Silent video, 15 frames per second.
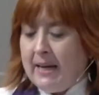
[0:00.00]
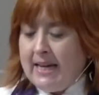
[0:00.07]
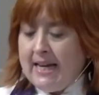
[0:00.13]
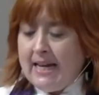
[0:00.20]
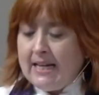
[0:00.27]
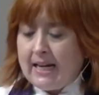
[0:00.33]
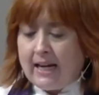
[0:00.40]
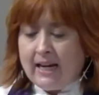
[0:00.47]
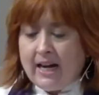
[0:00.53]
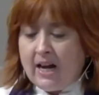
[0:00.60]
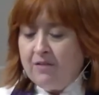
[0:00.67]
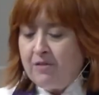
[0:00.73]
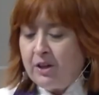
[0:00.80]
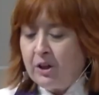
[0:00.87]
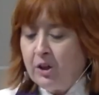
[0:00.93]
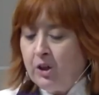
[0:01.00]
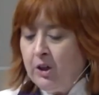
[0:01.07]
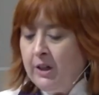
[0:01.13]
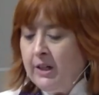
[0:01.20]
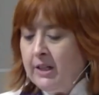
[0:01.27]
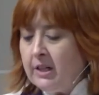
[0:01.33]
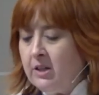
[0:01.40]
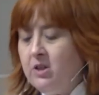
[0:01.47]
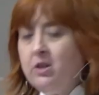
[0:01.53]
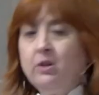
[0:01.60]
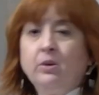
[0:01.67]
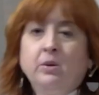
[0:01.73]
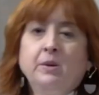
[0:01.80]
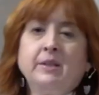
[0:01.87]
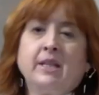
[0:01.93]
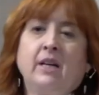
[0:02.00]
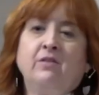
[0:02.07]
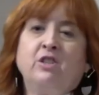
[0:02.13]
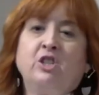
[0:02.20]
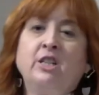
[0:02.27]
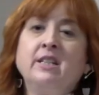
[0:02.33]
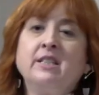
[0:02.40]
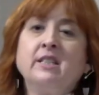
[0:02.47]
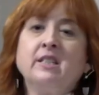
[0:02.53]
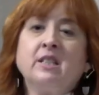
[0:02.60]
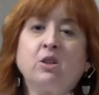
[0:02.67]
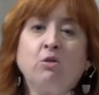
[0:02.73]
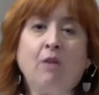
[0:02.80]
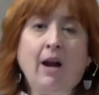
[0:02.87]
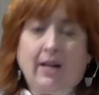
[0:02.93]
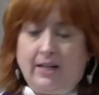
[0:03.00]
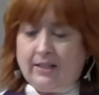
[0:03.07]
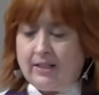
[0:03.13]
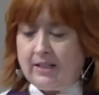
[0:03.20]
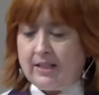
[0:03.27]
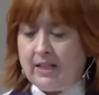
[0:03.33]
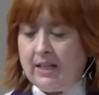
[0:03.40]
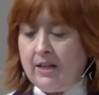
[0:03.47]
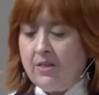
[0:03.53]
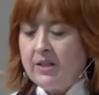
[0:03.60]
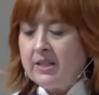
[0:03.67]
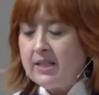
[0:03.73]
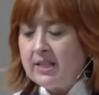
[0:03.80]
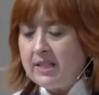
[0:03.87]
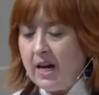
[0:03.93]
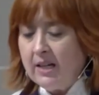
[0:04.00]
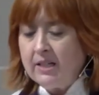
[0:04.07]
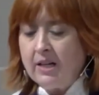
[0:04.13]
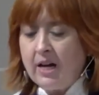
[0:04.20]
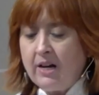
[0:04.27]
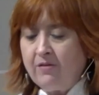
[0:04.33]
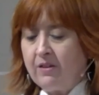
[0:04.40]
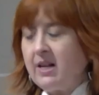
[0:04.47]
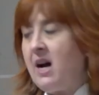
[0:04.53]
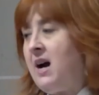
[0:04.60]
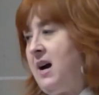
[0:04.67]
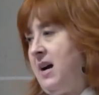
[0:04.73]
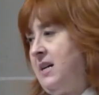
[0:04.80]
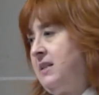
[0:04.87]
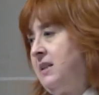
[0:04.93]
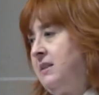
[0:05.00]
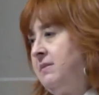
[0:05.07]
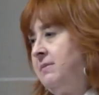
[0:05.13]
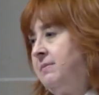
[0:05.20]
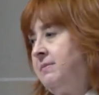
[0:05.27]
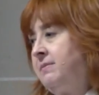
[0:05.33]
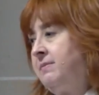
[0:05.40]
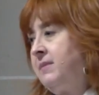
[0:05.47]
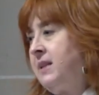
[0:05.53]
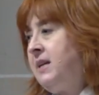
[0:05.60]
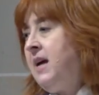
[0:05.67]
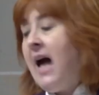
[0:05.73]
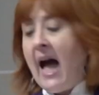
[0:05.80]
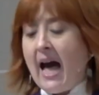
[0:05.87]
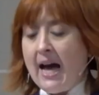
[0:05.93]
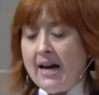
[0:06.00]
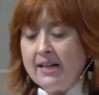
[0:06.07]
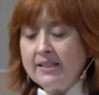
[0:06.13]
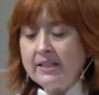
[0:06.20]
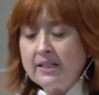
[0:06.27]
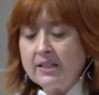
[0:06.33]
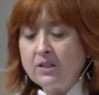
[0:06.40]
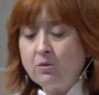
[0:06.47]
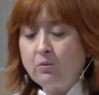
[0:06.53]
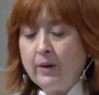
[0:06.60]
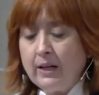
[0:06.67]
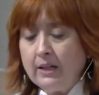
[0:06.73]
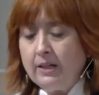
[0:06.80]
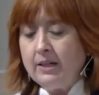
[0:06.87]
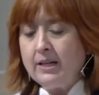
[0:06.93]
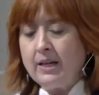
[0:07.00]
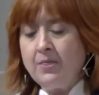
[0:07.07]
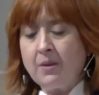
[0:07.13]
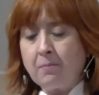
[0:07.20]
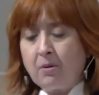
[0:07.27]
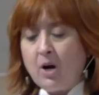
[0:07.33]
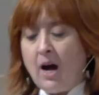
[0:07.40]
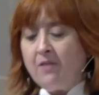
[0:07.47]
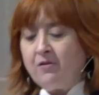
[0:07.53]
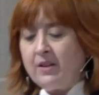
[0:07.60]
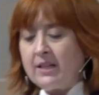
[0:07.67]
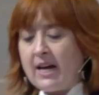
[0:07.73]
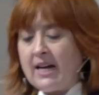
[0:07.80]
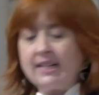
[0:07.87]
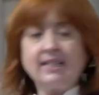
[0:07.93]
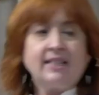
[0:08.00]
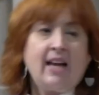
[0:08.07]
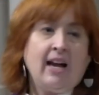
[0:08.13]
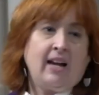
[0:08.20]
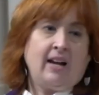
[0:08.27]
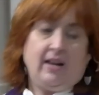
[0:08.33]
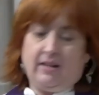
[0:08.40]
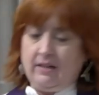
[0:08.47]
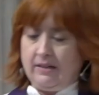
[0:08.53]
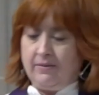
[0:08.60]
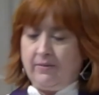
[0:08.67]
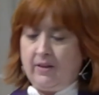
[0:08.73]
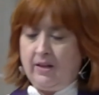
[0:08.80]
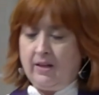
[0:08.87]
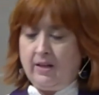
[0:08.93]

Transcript: The beginning of the good news of Jesus Christ, the Son of God. As it is written in the prophet Isaiah